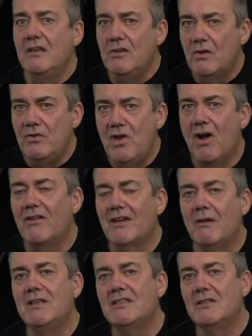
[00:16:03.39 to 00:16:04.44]
You're not
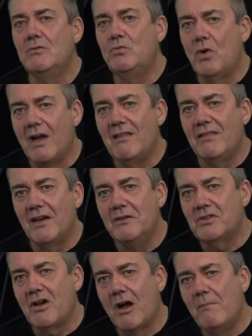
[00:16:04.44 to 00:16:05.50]
going to write
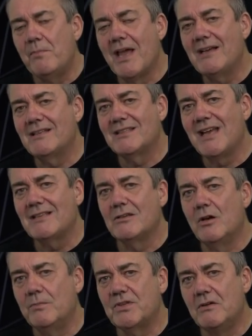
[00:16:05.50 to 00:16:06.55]
those complex
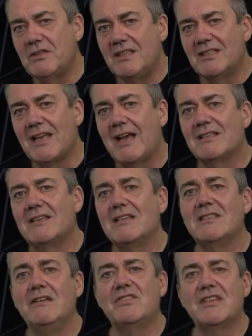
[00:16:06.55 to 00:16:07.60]
setups, those
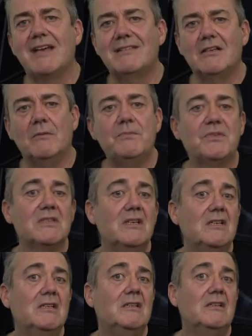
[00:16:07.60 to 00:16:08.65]
excessive setups
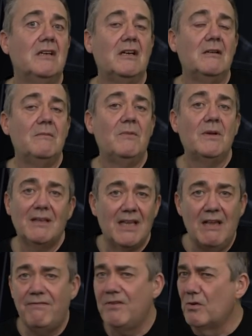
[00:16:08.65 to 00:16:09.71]
um,
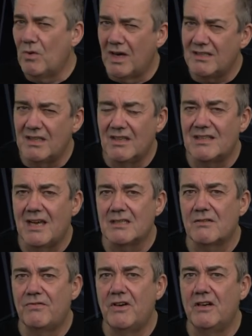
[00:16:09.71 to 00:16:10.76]
if you're writing the
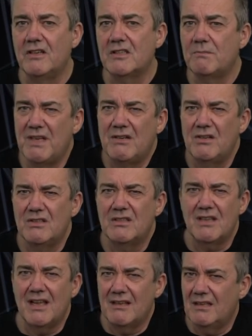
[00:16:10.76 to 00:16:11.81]
test first,
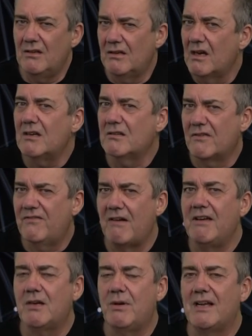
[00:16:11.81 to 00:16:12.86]
because you're going to
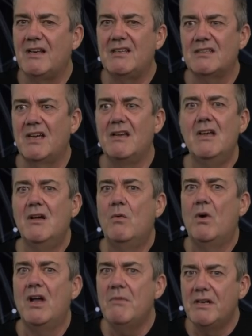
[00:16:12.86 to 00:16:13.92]
very quickly say,
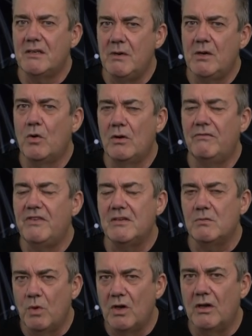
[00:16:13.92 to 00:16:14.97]
why am I doing all of
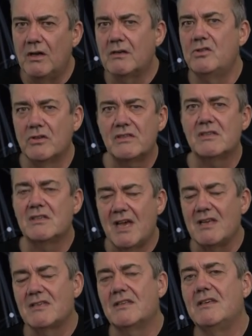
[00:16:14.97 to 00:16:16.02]
this work just to
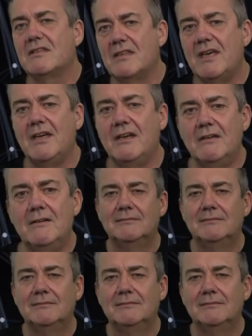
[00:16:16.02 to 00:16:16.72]
test this thing?